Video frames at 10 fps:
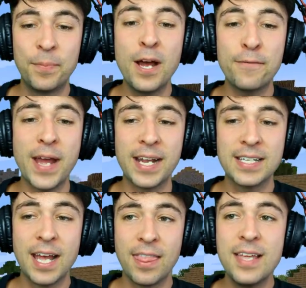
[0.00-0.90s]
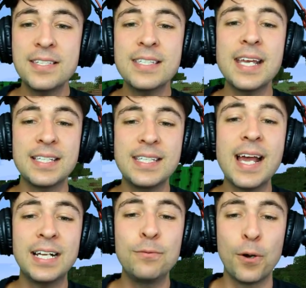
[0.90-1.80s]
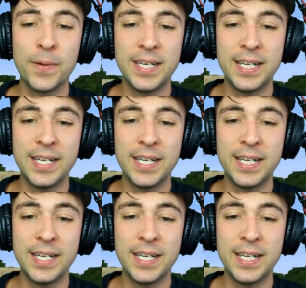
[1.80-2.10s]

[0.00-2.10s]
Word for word: Perfect. This is exactly what we